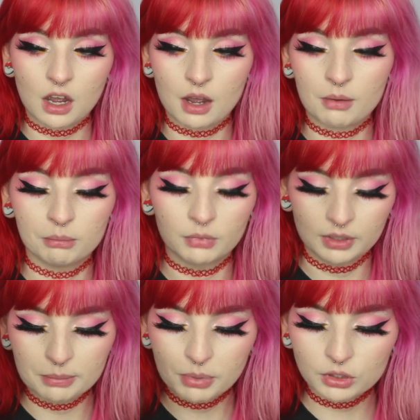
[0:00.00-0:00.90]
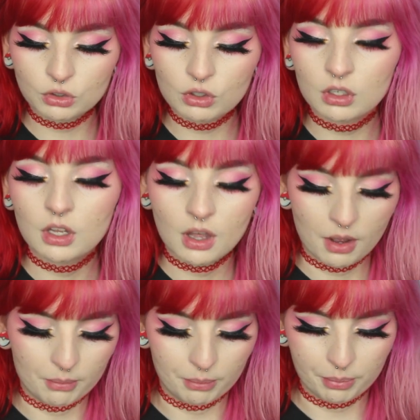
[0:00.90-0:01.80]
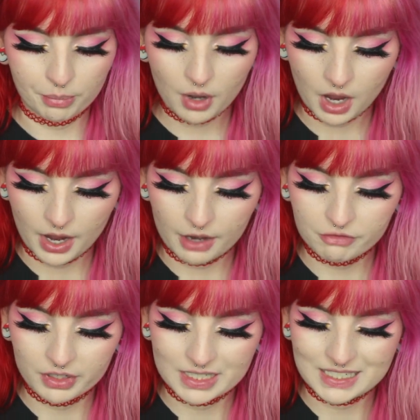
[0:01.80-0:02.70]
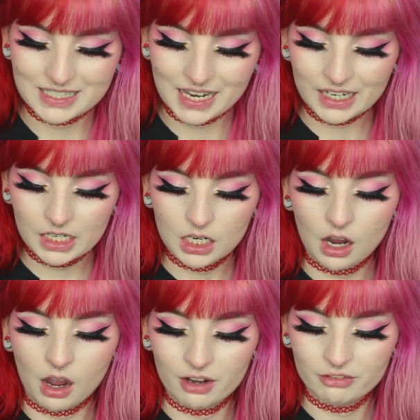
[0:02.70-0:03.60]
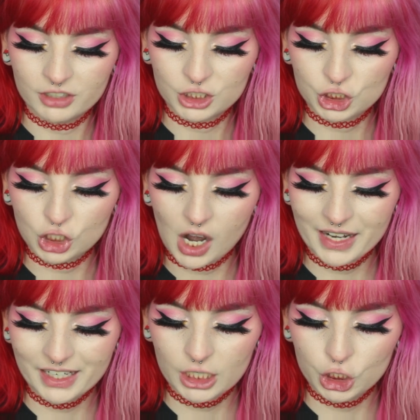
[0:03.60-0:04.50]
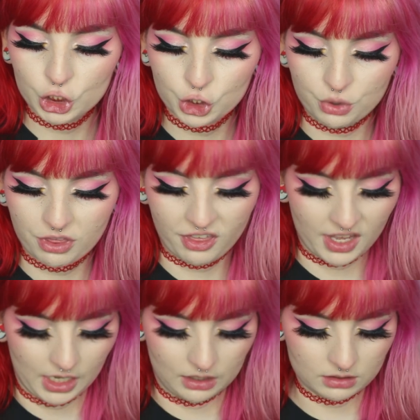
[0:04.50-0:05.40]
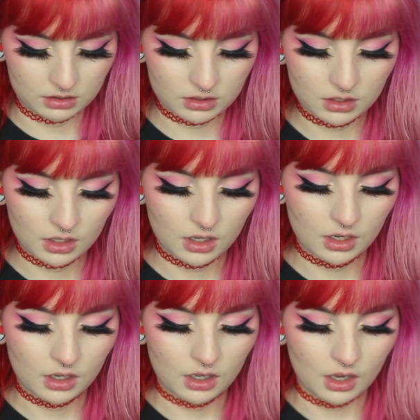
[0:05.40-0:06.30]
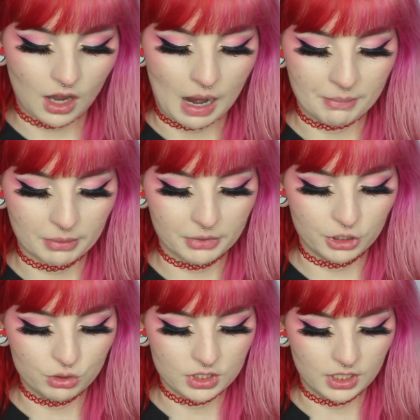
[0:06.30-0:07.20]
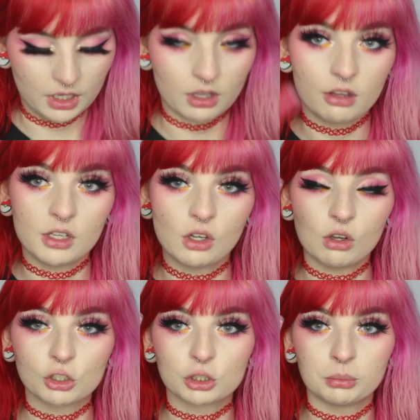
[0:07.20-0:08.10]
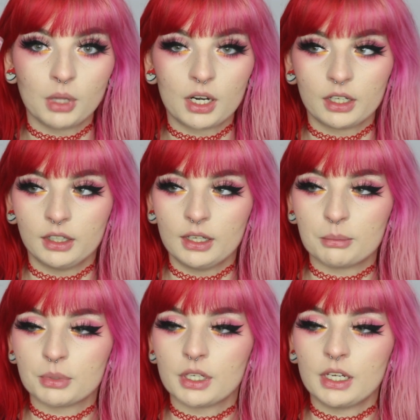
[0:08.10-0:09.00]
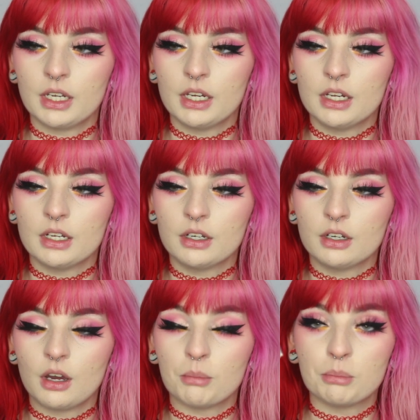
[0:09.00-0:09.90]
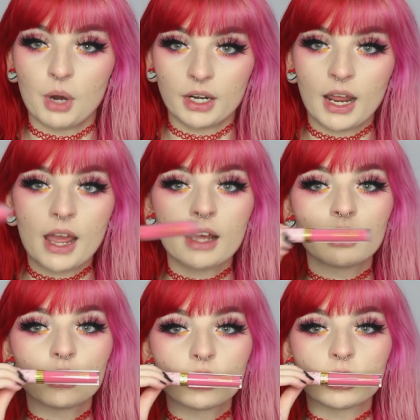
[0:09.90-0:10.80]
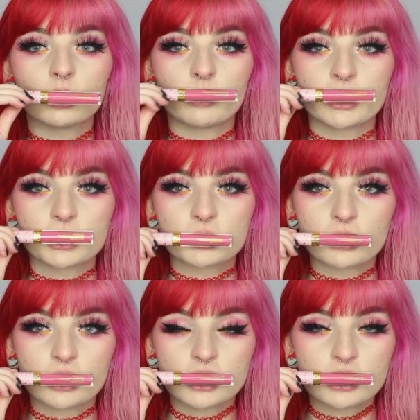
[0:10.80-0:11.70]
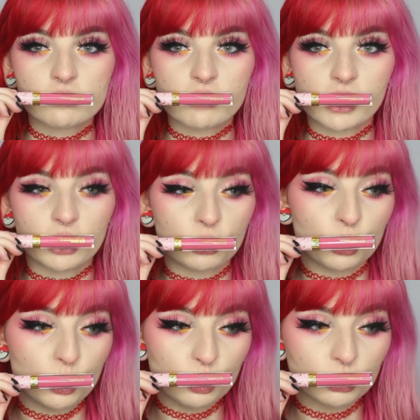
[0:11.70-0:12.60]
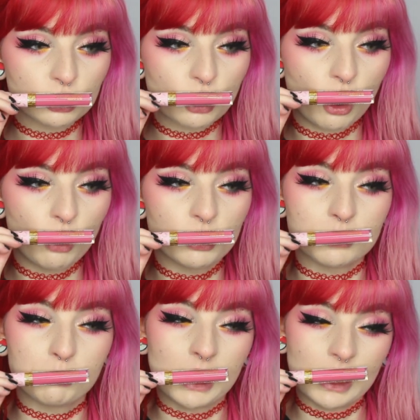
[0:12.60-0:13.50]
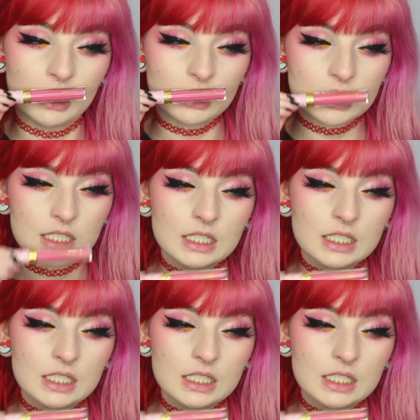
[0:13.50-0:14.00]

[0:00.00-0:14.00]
lip bundle, but for the sake of trying new things, I'm going to be using the Ultra Blotted Lip in Bunhead, which this is a very cool toned pink.